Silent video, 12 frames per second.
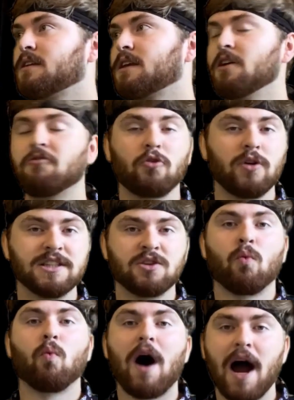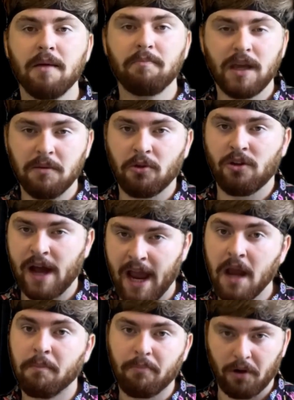give a reason why people
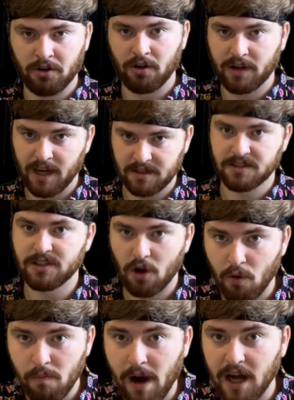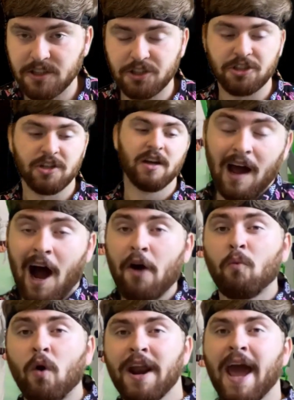hate Burger King so much.
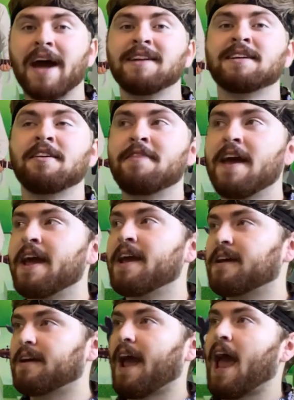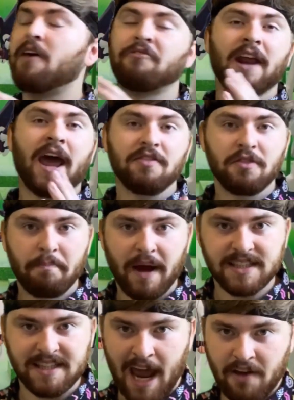On one hand, they haven't had the
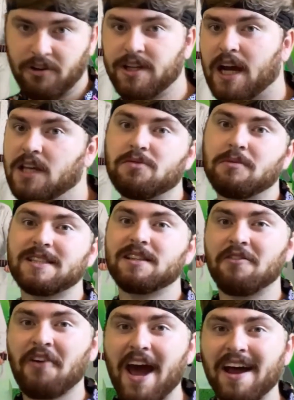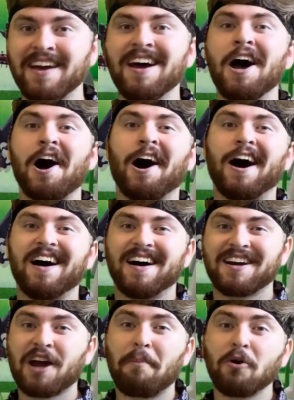best advertisements. They've had uh,
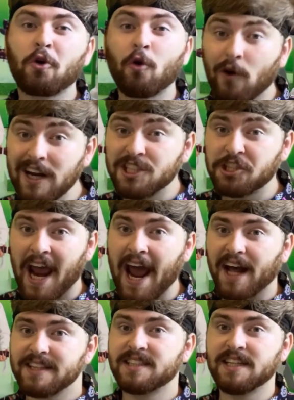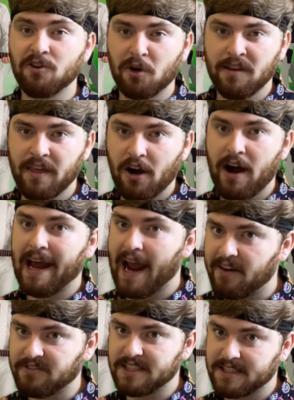a couple cringe ads here and there, I have to